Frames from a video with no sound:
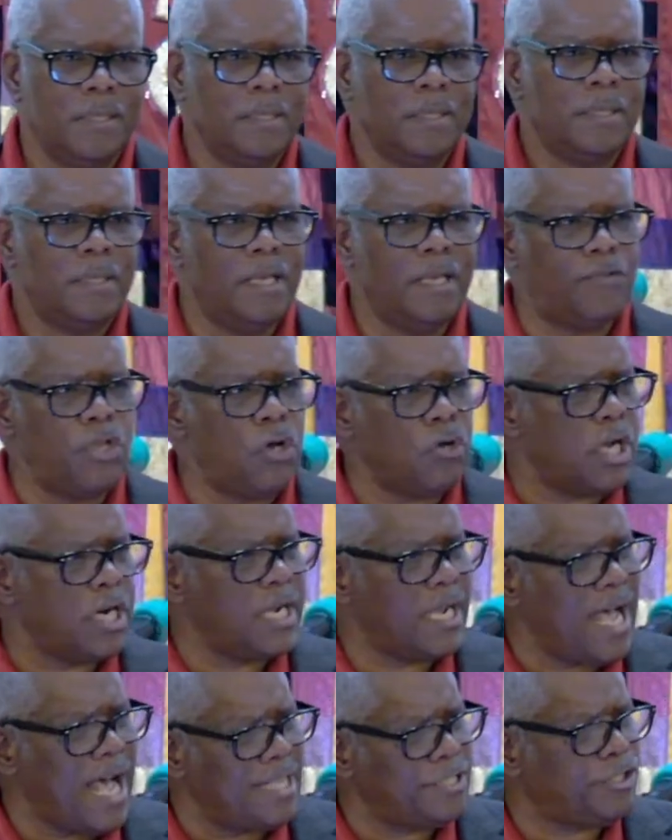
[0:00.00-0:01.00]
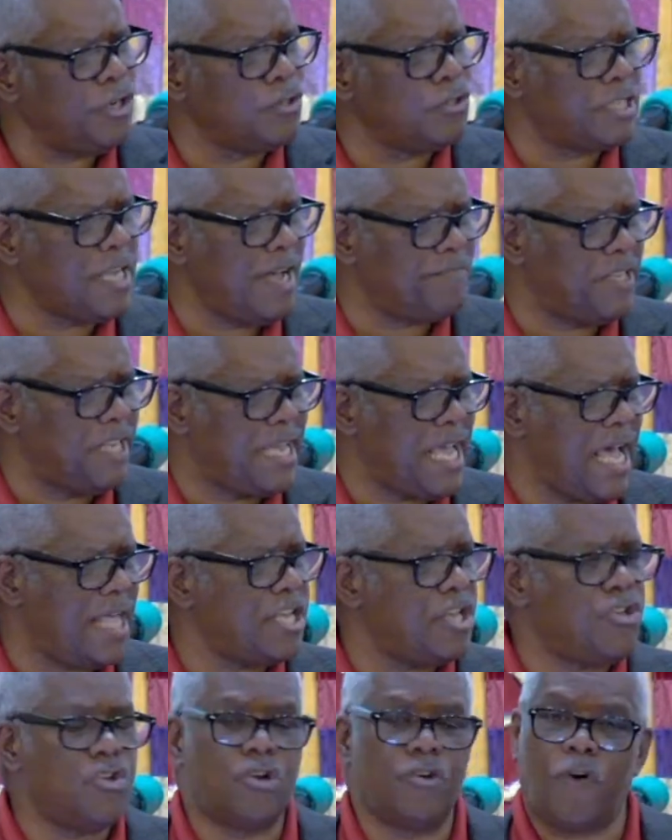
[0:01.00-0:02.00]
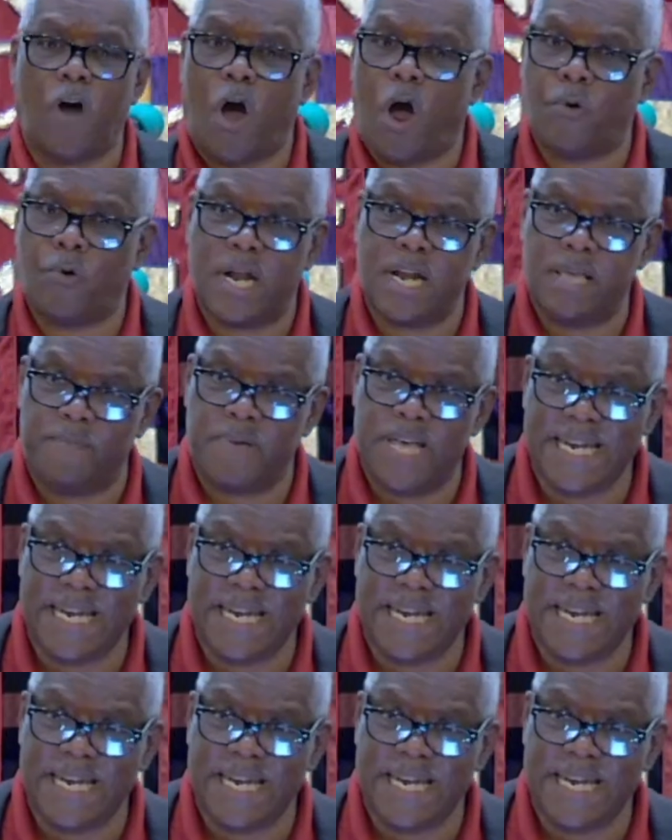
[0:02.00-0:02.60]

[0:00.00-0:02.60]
If you could have got yourself together, you'd have already been